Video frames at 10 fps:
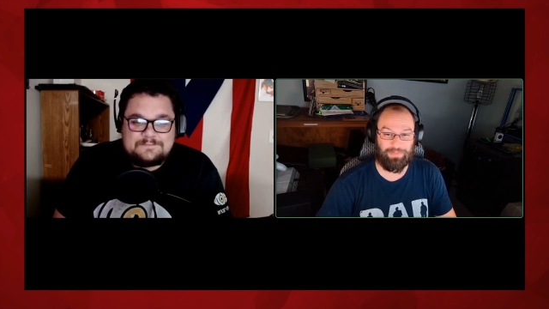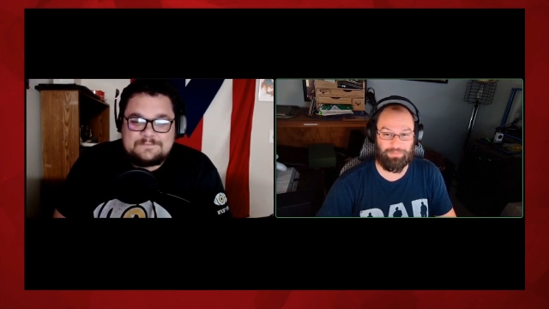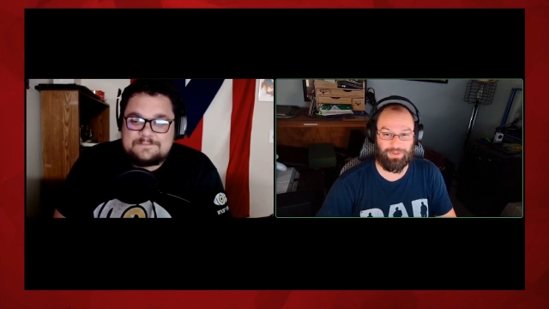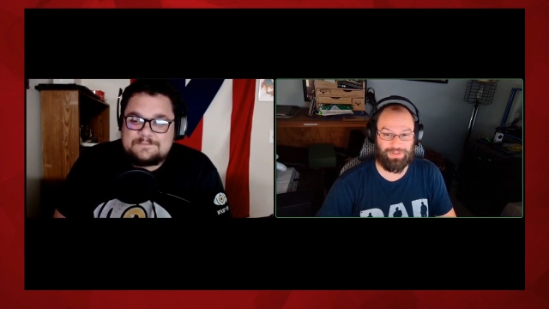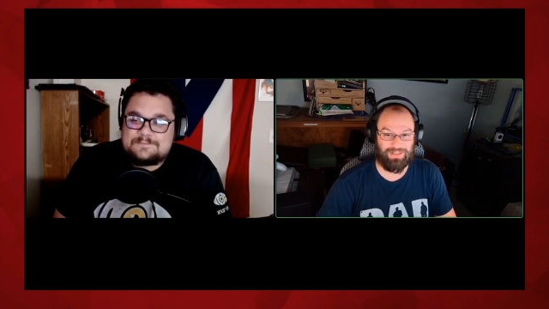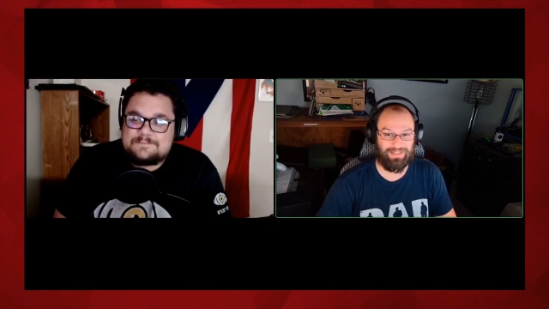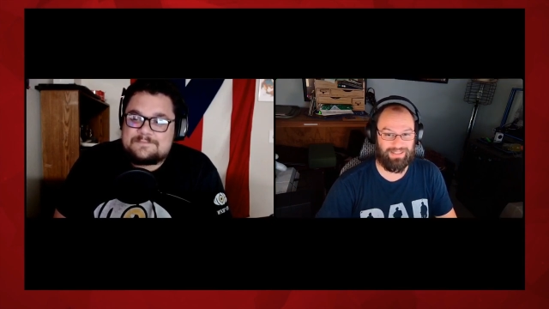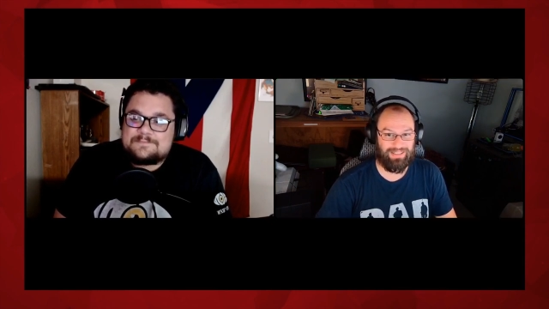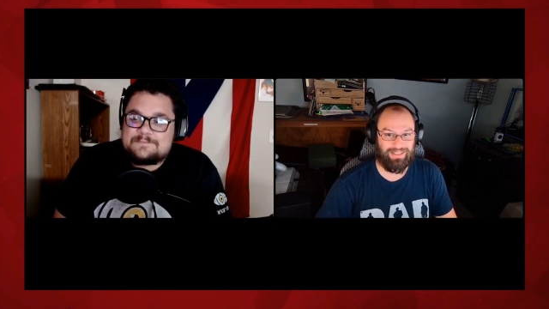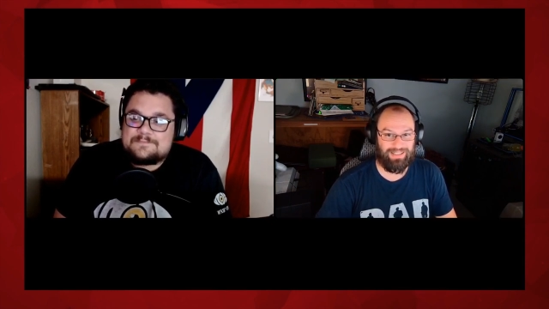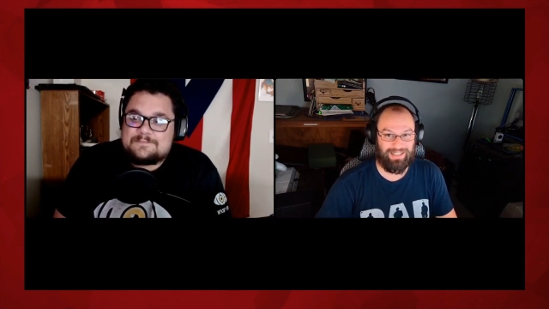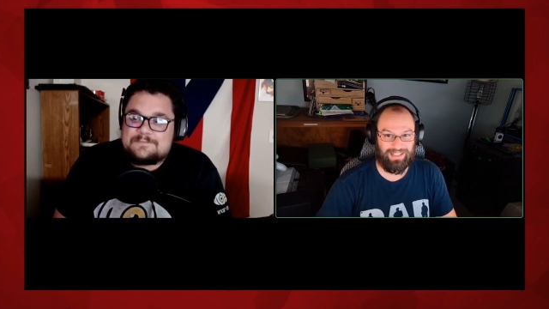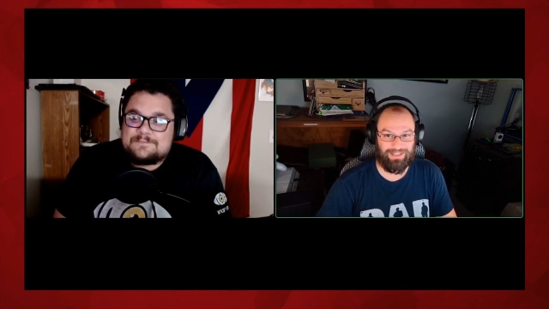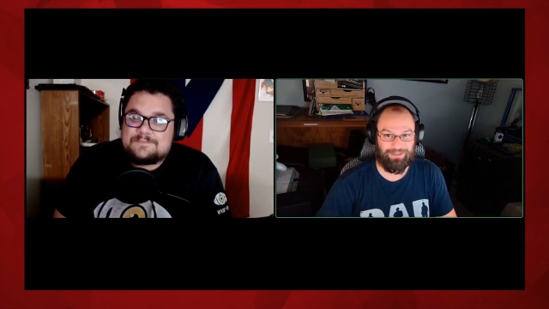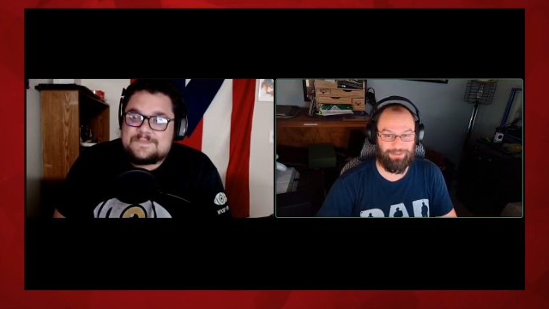Speaker 1: of person.
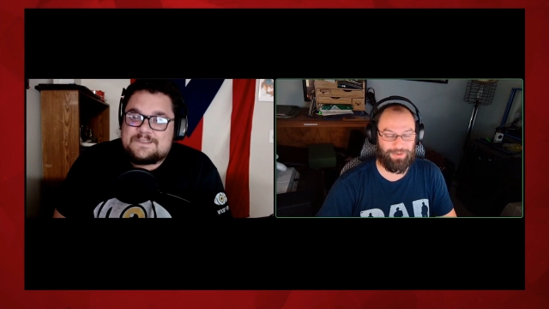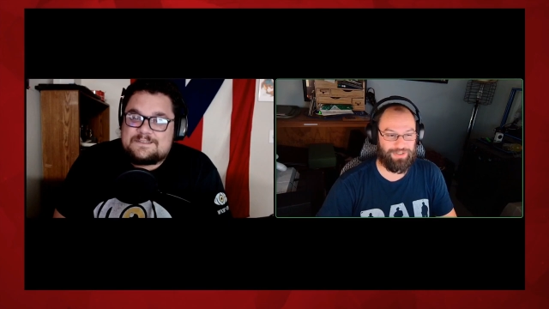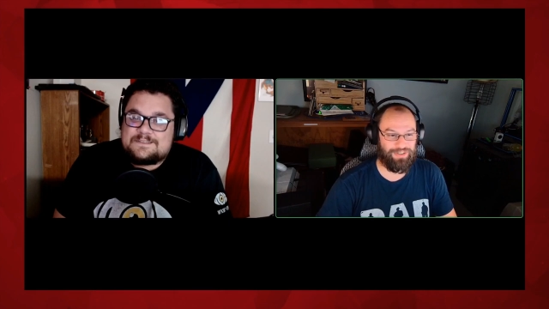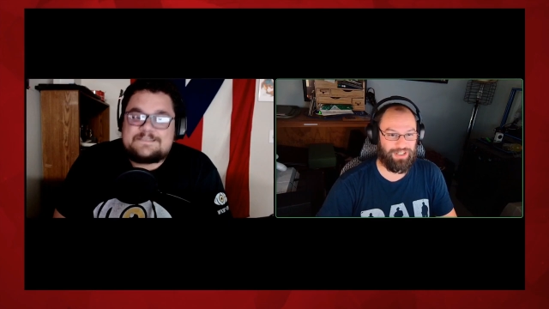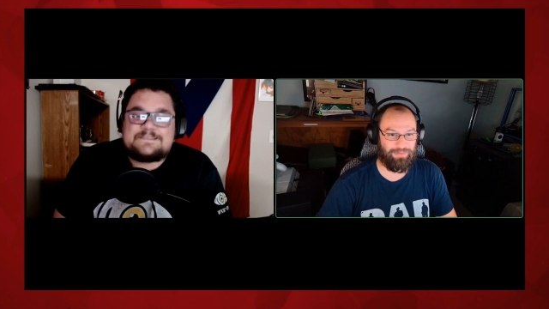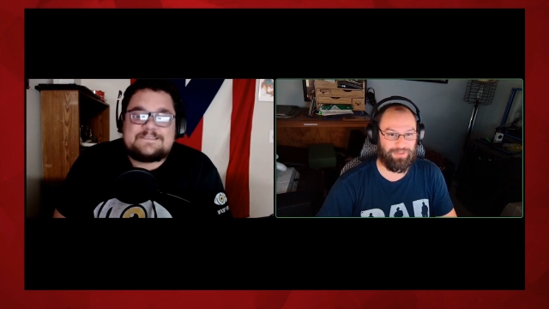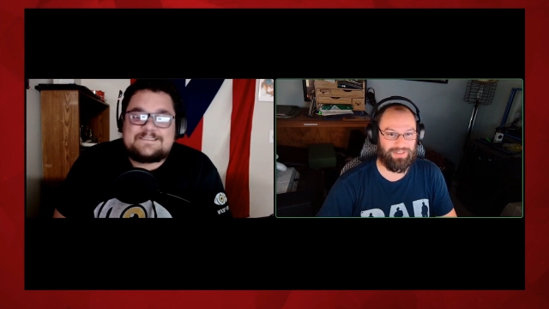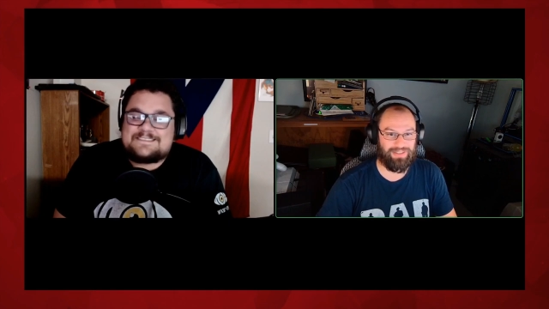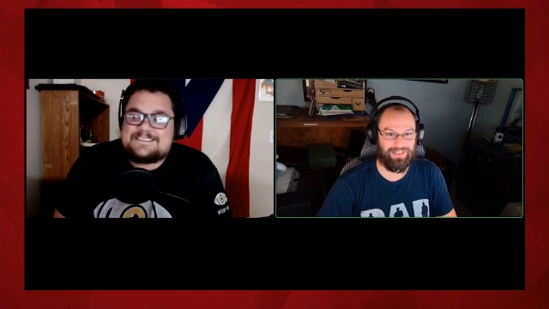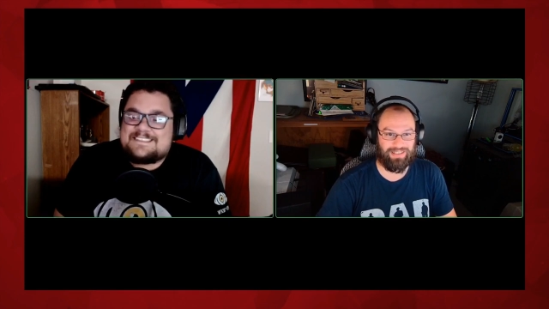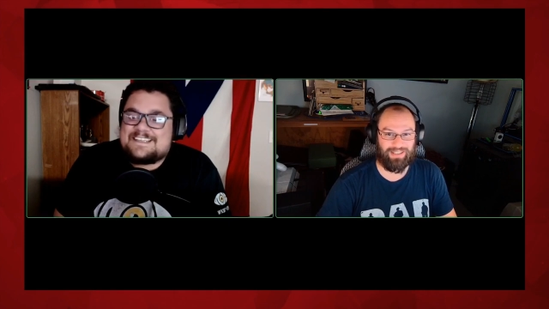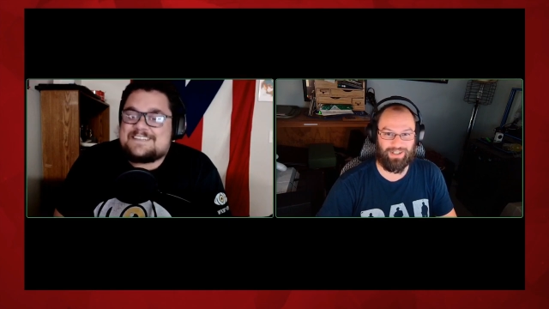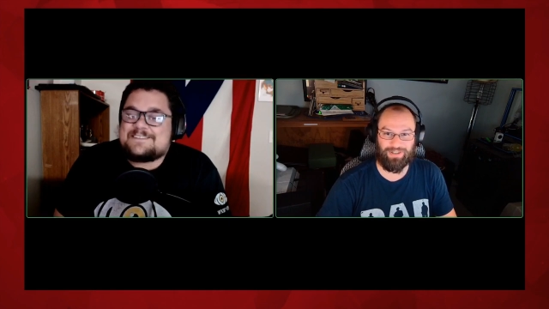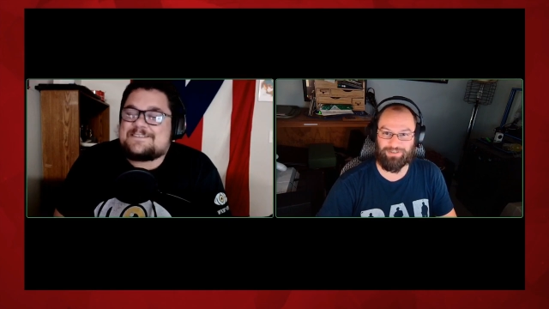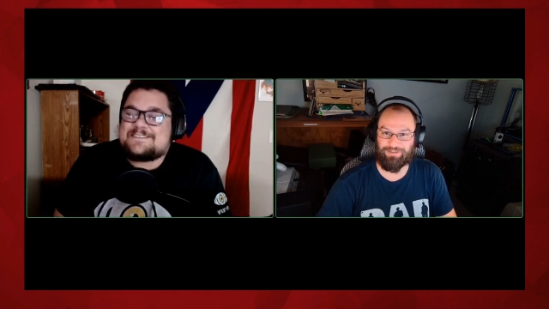I love those enchantments. Uh, yeah,
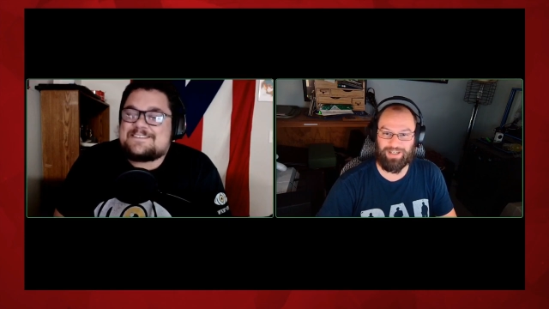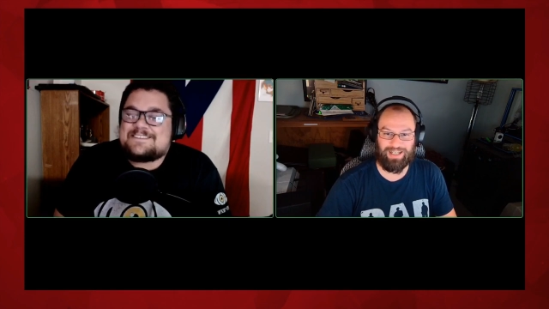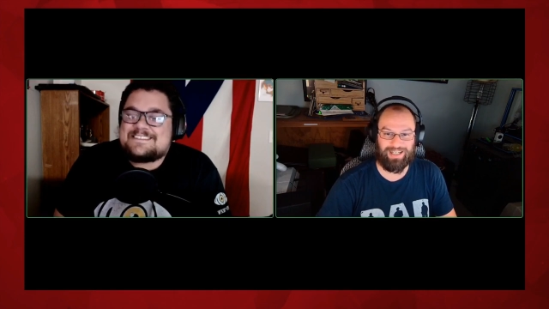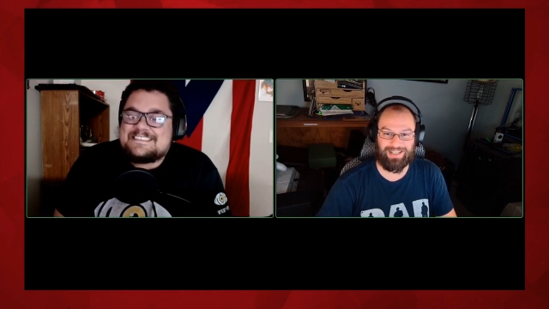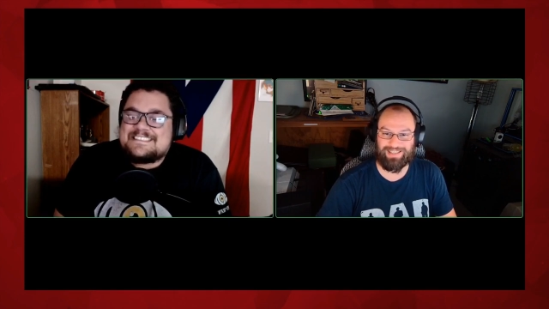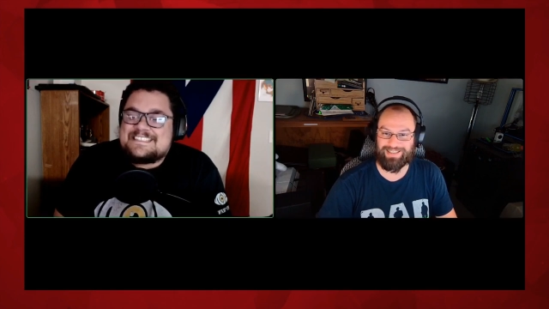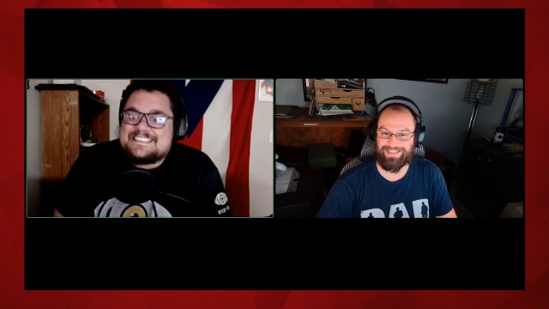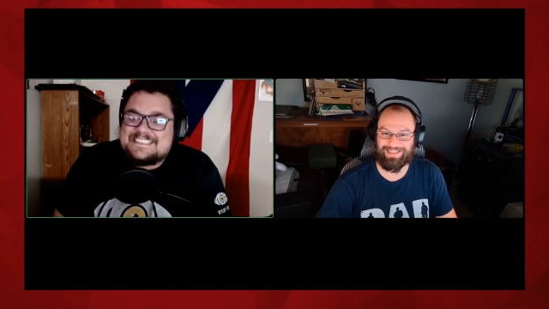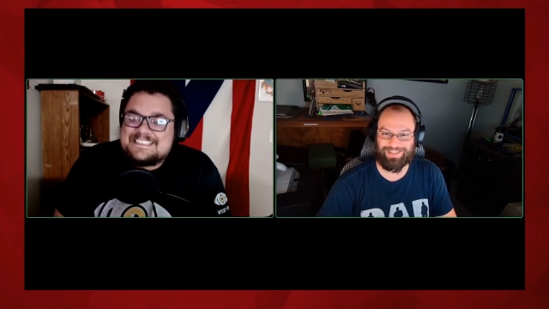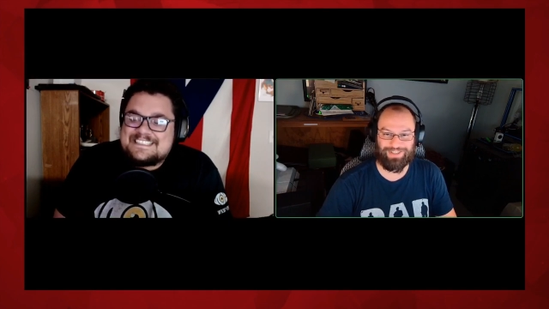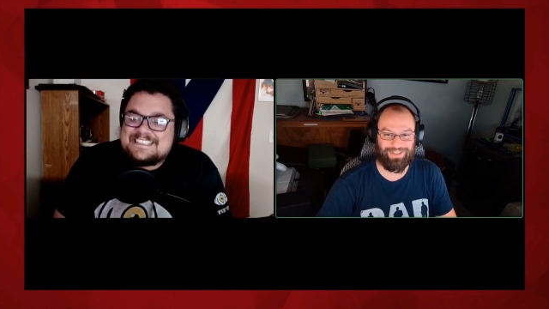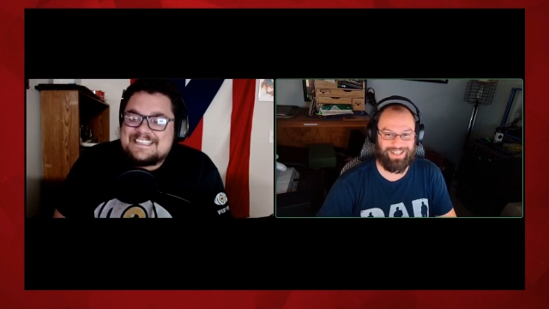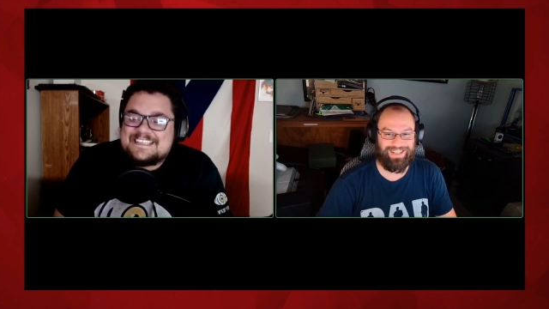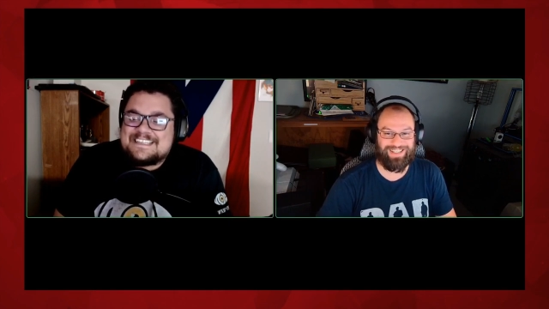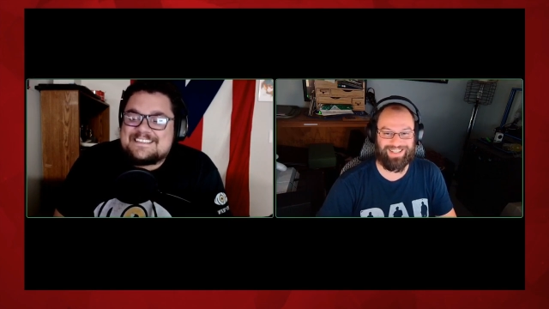you
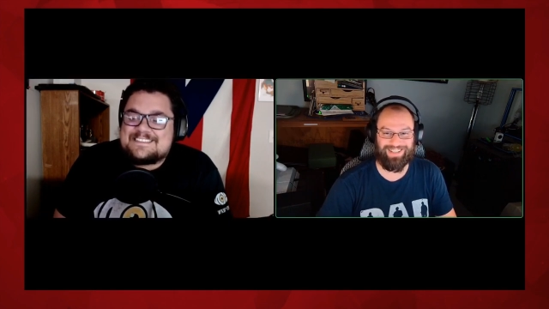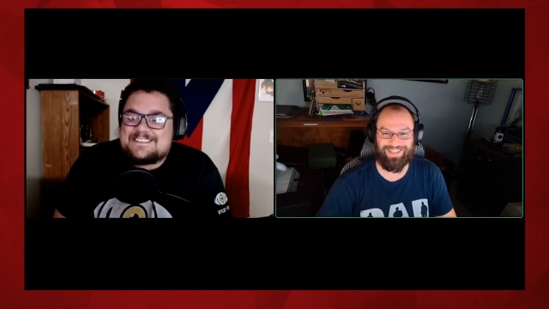do.